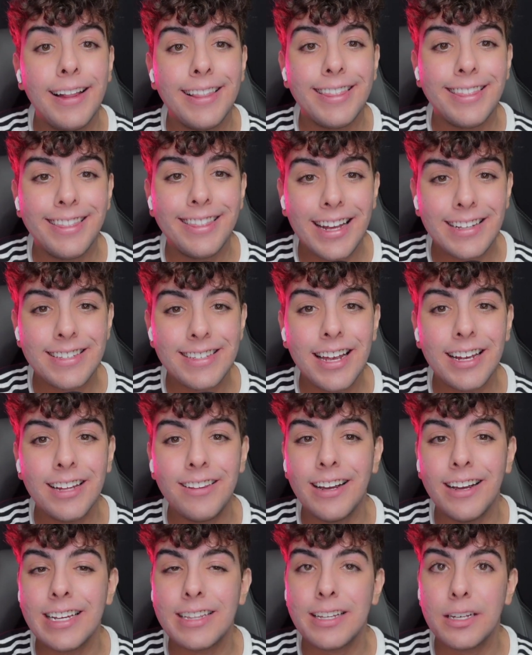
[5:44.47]
Let's take a
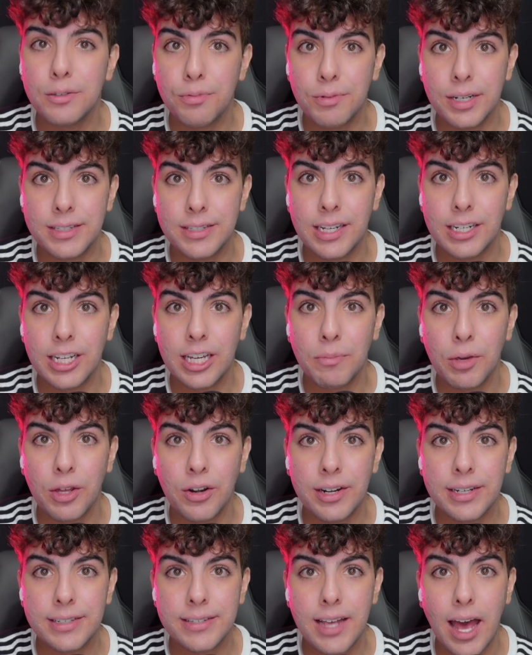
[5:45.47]
look at this recent
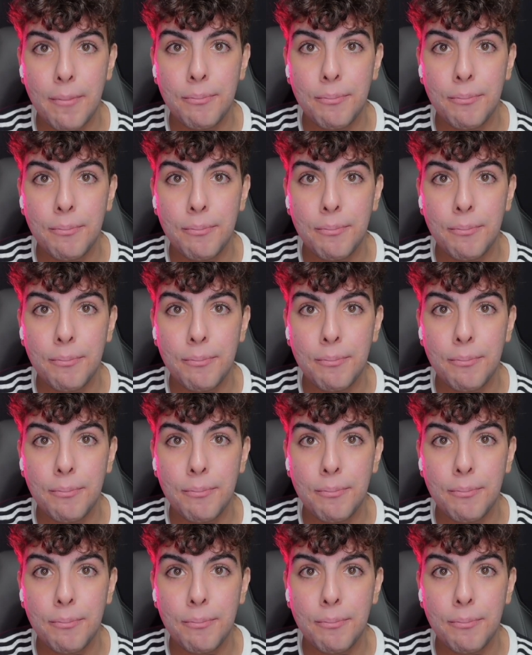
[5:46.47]
Community tab